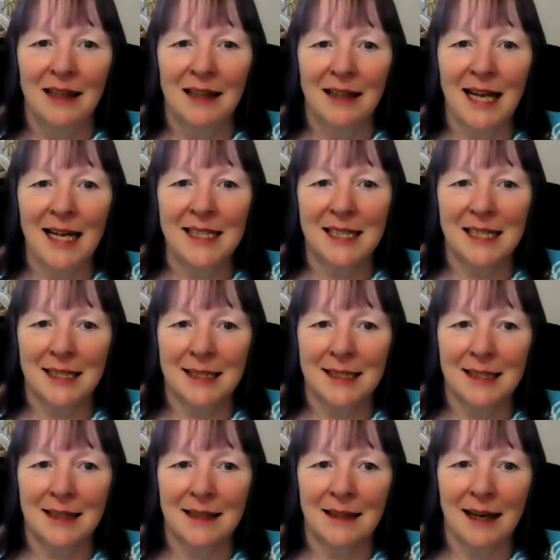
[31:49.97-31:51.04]
That
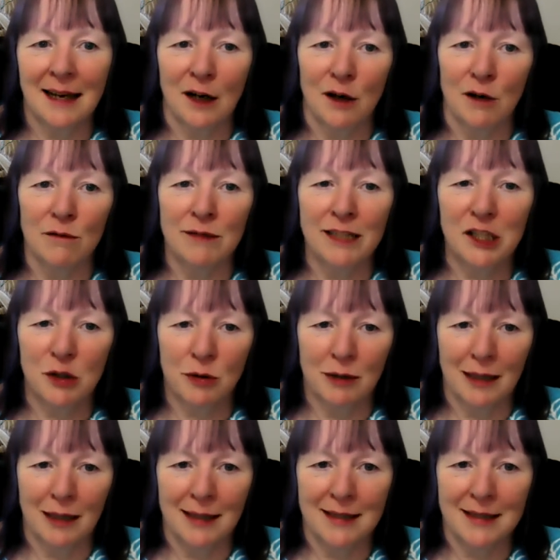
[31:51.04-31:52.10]
is, they are
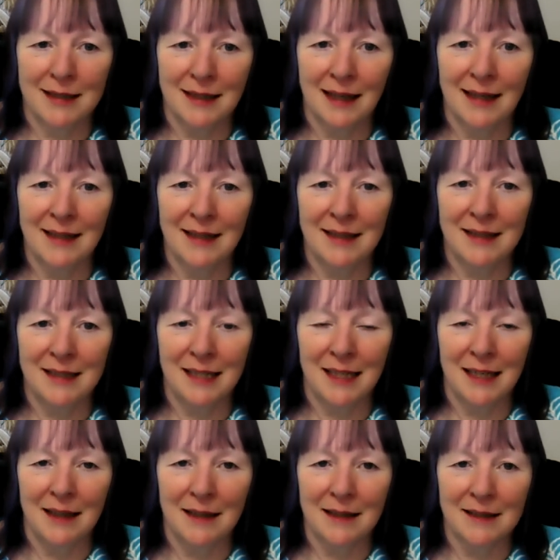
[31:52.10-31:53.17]
ritualized and
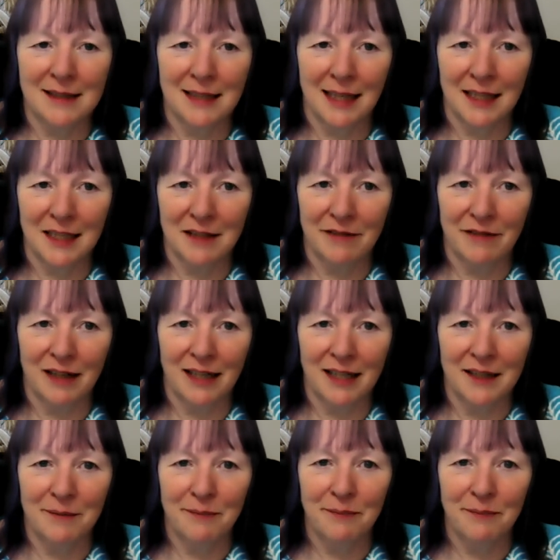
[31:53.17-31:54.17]
indeed sanctified.